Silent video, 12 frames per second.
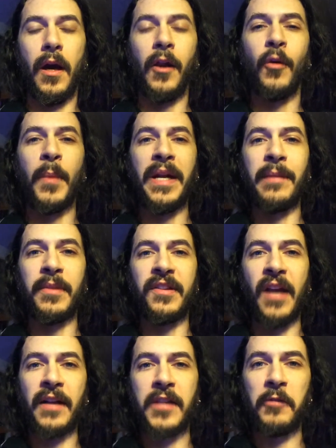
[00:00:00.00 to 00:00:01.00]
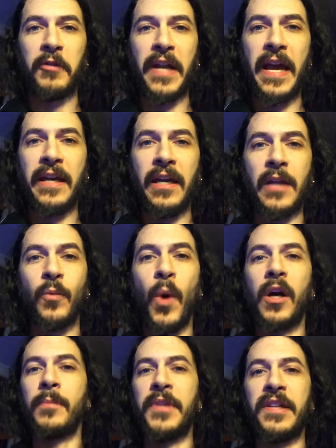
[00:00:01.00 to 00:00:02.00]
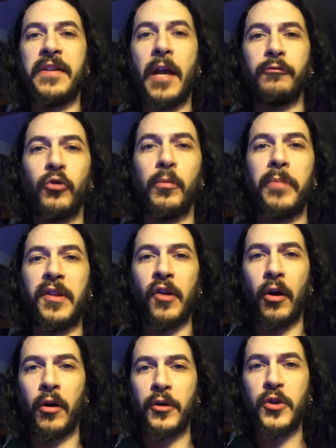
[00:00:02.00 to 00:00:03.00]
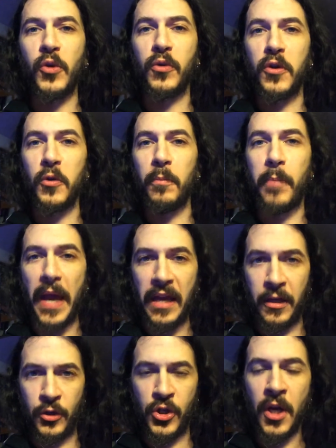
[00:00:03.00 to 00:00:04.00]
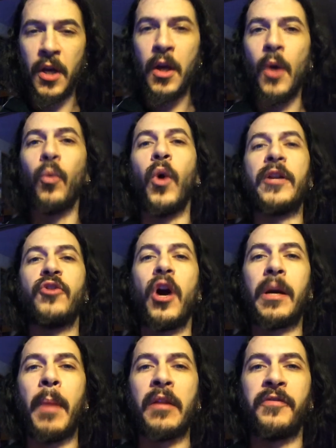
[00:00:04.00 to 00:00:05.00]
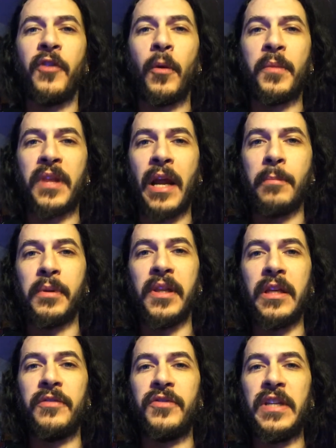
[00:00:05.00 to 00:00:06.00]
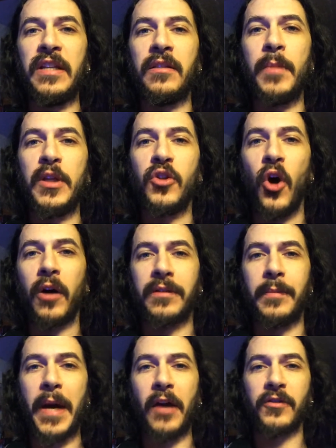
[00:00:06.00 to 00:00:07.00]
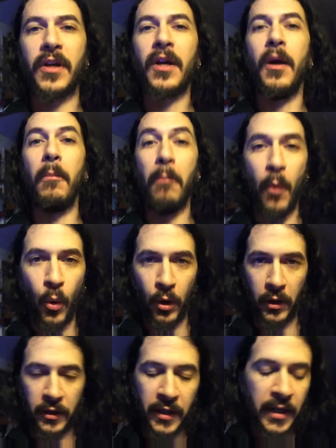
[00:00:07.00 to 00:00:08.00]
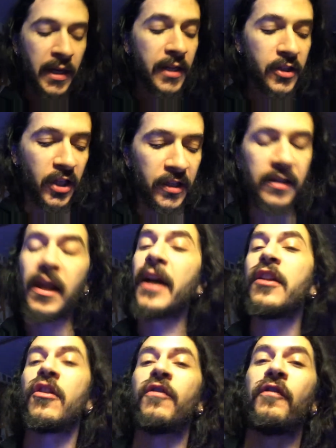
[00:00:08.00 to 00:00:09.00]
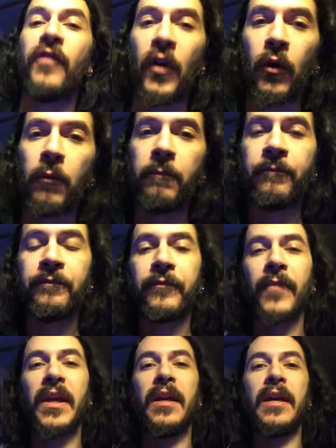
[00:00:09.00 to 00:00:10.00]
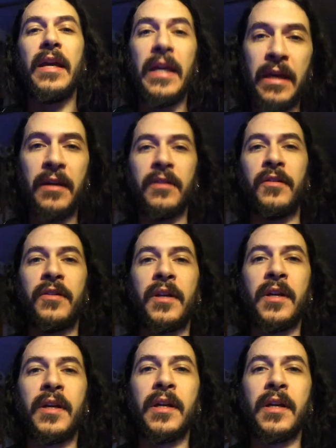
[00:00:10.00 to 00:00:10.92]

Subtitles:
Hello, my name is Dante Renee, and welcome to the 10 Room Bizarro YouTube page, where I talk about films that I believe need to be talked about more. Tonight's film is